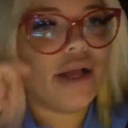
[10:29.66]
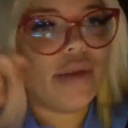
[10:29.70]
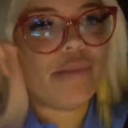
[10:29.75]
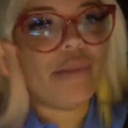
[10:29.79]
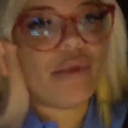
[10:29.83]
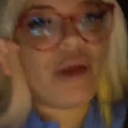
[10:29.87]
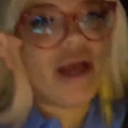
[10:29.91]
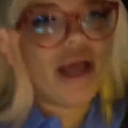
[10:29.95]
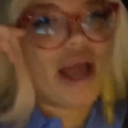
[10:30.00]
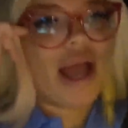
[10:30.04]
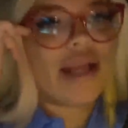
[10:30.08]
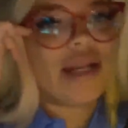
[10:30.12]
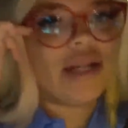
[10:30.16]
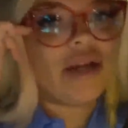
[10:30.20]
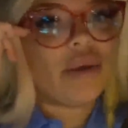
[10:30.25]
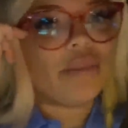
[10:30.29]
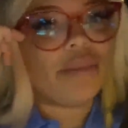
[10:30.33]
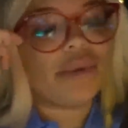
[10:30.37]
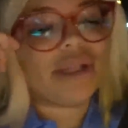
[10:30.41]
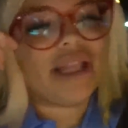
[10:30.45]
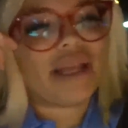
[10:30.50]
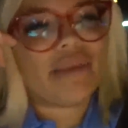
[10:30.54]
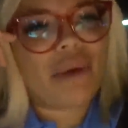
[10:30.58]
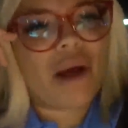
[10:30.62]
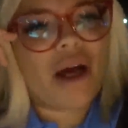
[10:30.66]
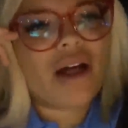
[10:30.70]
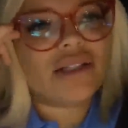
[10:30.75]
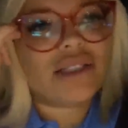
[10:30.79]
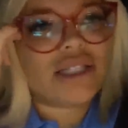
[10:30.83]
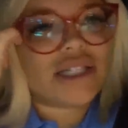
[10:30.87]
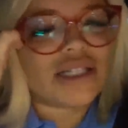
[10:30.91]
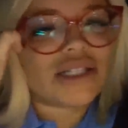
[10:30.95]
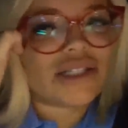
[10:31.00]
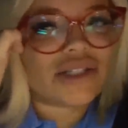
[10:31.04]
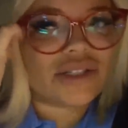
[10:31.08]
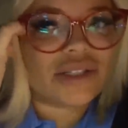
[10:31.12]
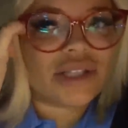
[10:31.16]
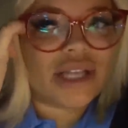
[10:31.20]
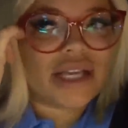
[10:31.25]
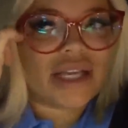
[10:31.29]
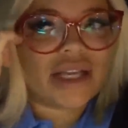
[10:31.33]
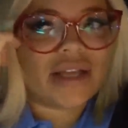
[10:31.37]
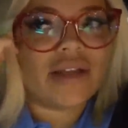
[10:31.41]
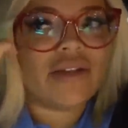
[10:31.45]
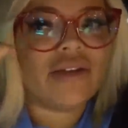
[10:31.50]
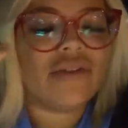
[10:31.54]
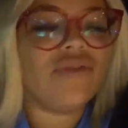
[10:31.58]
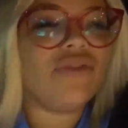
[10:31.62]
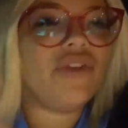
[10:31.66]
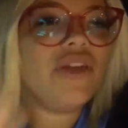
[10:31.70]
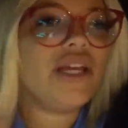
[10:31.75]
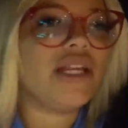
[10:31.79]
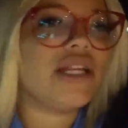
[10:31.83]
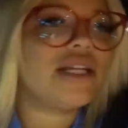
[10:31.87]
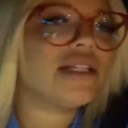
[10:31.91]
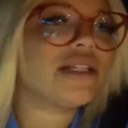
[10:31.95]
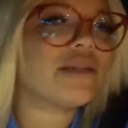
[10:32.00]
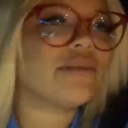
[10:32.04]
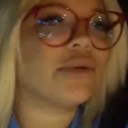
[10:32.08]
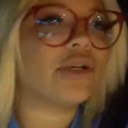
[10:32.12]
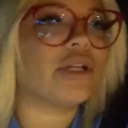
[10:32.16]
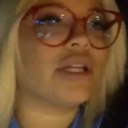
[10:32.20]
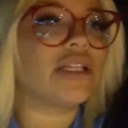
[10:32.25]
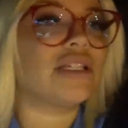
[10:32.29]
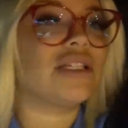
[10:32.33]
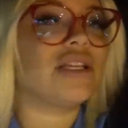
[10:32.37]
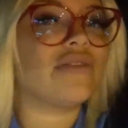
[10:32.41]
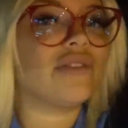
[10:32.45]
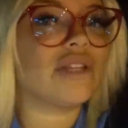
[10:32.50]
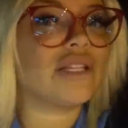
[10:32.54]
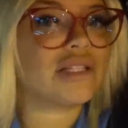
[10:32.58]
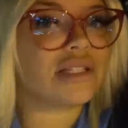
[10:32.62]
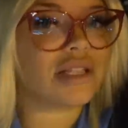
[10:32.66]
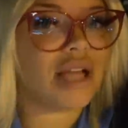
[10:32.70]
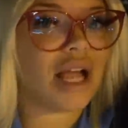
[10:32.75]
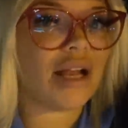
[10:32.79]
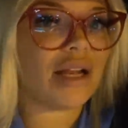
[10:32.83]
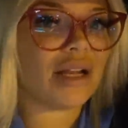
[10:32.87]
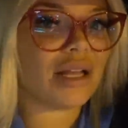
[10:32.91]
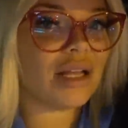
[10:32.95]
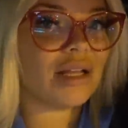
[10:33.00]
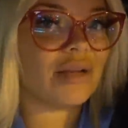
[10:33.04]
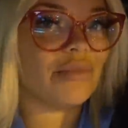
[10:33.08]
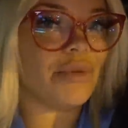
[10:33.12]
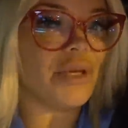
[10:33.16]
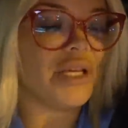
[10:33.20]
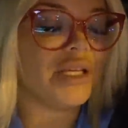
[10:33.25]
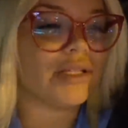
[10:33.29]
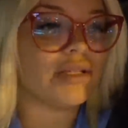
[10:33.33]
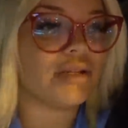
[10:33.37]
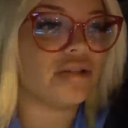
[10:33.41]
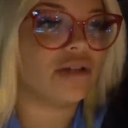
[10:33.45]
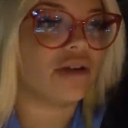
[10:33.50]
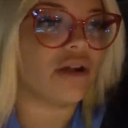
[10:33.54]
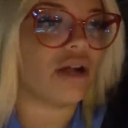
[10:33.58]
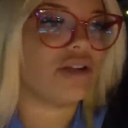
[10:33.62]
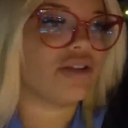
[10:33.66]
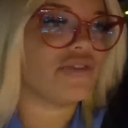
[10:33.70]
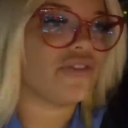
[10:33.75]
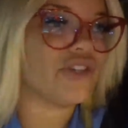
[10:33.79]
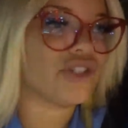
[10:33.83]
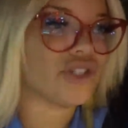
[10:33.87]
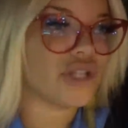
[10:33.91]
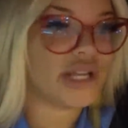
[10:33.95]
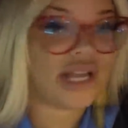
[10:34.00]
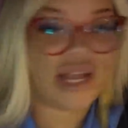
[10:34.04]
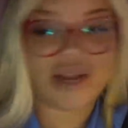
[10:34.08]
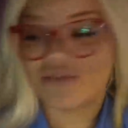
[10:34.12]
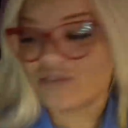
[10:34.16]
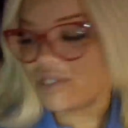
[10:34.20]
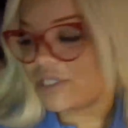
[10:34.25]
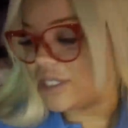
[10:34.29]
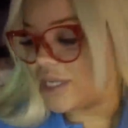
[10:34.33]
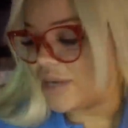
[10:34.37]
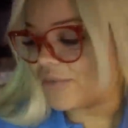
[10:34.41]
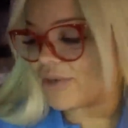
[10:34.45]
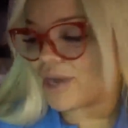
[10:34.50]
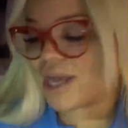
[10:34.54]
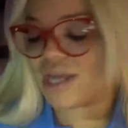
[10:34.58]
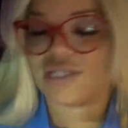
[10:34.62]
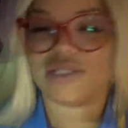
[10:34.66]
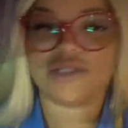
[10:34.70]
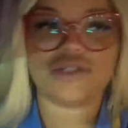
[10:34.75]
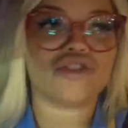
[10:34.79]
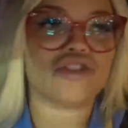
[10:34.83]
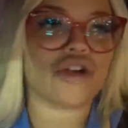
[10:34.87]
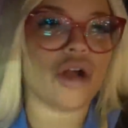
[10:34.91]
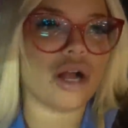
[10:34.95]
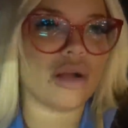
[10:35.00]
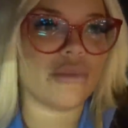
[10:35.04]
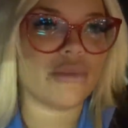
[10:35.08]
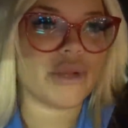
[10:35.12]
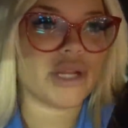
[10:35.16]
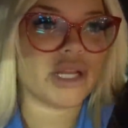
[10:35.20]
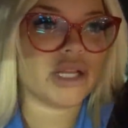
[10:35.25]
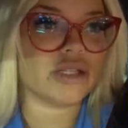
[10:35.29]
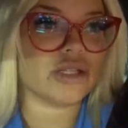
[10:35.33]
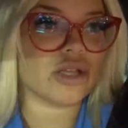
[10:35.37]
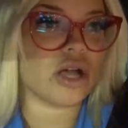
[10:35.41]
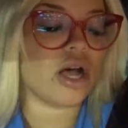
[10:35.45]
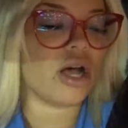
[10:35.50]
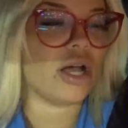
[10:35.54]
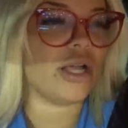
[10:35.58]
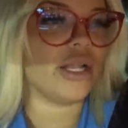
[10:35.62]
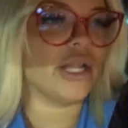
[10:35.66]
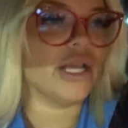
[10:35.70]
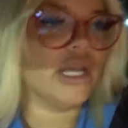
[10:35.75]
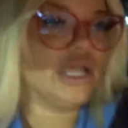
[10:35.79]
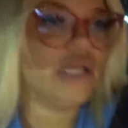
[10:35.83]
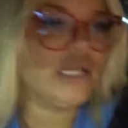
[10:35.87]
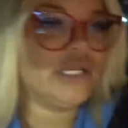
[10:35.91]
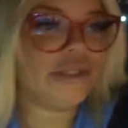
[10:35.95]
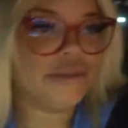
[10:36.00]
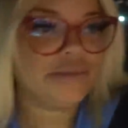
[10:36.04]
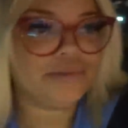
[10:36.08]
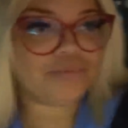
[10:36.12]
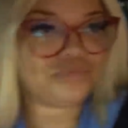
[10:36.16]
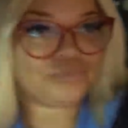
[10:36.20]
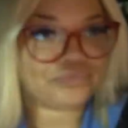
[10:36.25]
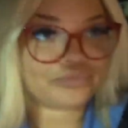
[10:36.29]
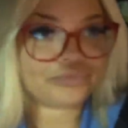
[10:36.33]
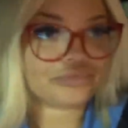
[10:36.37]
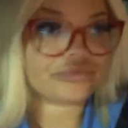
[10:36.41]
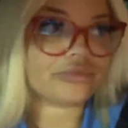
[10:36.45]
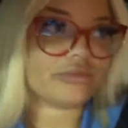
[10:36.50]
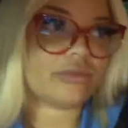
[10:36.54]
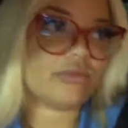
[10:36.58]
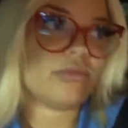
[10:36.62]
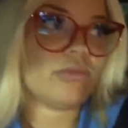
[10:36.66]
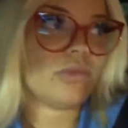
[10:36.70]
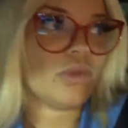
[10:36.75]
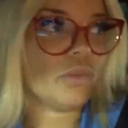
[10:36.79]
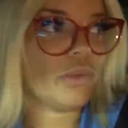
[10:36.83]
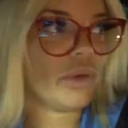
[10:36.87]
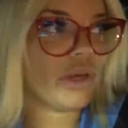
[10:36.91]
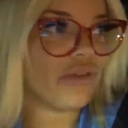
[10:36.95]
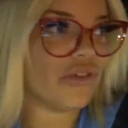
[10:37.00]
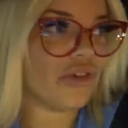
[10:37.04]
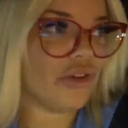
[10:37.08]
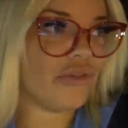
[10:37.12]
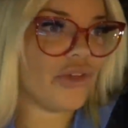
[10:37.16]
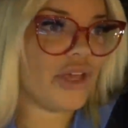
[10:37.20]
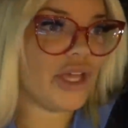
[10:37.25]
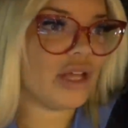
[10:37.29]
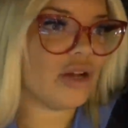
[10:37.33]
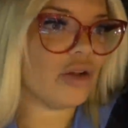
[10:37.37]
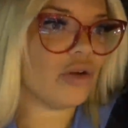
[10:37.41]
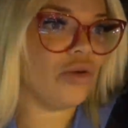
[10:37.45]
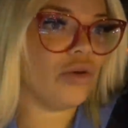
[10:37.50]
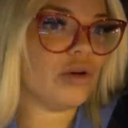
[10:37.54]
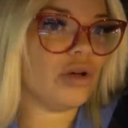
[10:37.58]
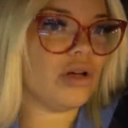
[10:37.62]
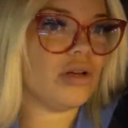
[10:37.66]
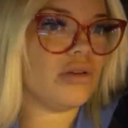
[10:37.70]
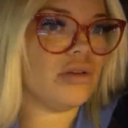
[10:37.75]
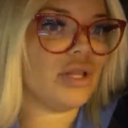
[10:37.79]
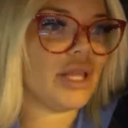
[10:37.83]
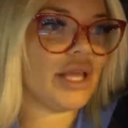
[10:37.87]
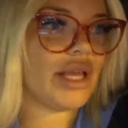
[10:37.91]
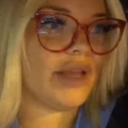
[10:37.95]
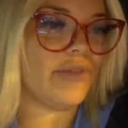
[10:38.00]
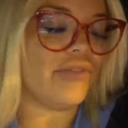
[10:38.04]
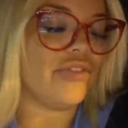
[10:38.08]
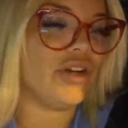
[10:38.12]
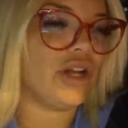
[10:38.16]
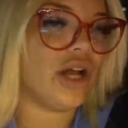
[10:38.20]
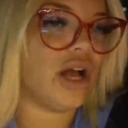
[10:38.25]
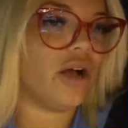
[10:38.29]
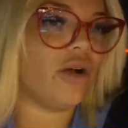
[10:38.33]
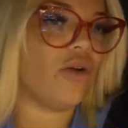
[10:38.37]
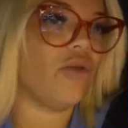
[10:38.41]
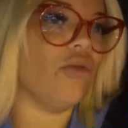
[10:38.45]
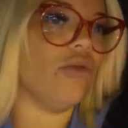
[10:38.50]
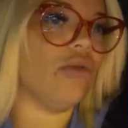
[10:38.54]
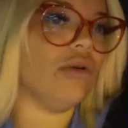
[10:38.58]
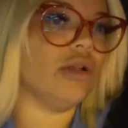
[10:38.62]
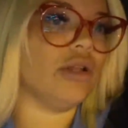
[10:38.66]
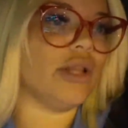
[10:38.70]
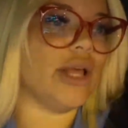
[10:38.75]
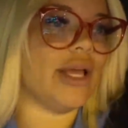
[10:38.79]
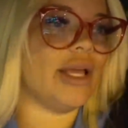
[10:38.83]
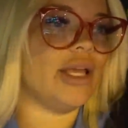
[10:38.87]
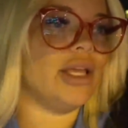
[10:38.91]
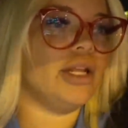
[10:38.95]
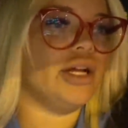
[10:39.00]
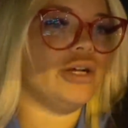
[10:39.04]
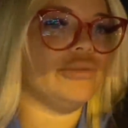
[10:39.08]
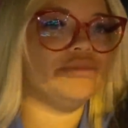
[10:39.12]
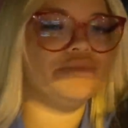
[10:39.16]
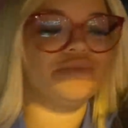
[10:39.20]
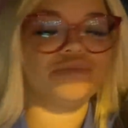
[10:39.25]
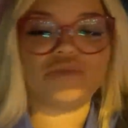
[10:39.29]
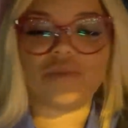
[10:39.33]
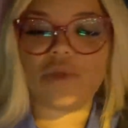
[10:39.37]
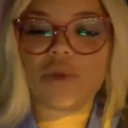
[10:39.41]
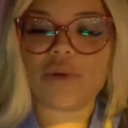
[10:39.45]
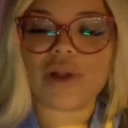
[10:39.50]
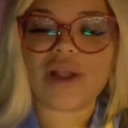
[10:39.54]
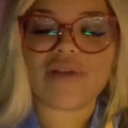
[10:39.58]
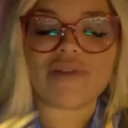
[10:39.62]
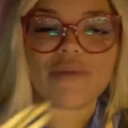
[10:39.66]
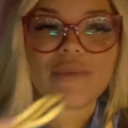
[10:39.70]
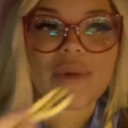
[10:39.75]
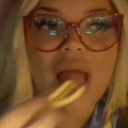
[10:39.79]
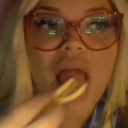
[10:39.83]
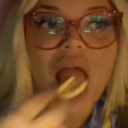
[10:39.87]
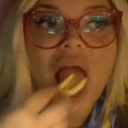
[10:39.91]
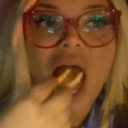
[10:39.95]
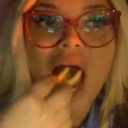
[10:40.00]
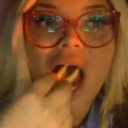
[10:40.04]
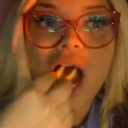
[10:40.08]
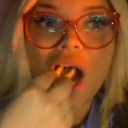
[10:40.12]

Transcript: but I know, but like politics or like veganism or like stuff that's kind of, can be considered controversial, like I've just never had strong opinions on. Like, if you're vegan, cool. Like, if you're not, cool. Like, you know, whatever. But